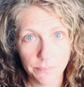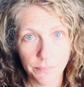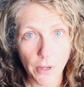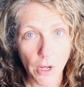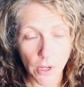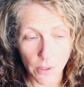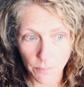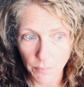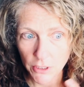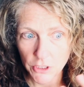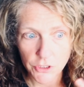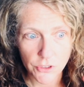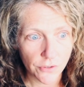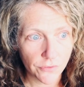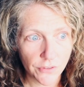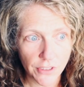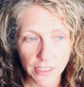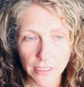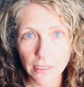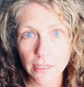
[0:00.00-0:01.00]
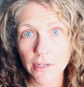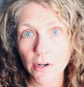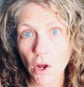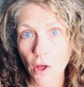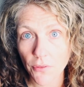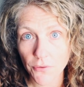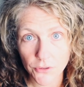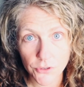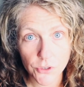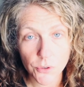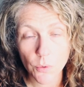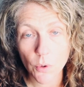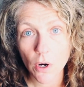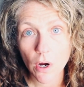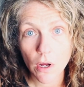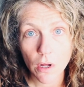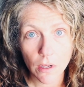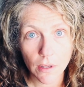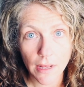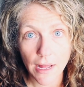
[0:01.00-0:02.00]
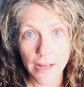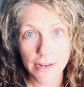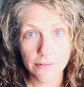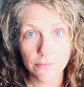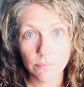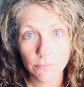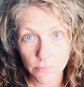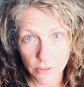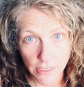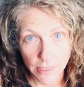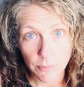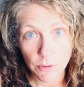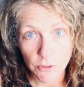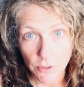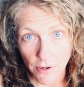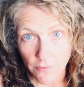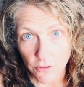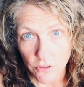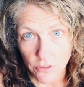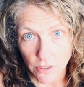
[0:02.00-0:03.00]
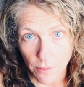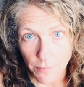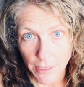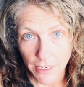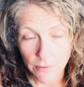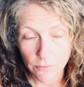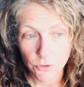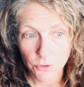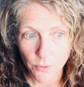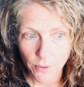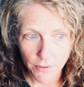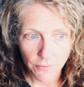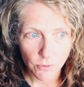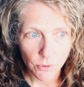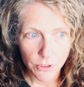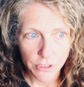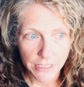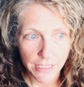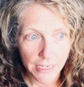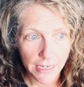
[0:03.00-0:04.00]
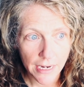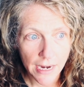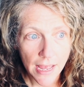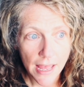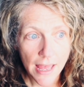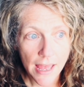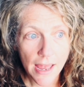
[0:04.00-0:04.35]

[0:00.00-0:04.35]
a bunch of kidlit authors who were all had debut novels coming out in 2014.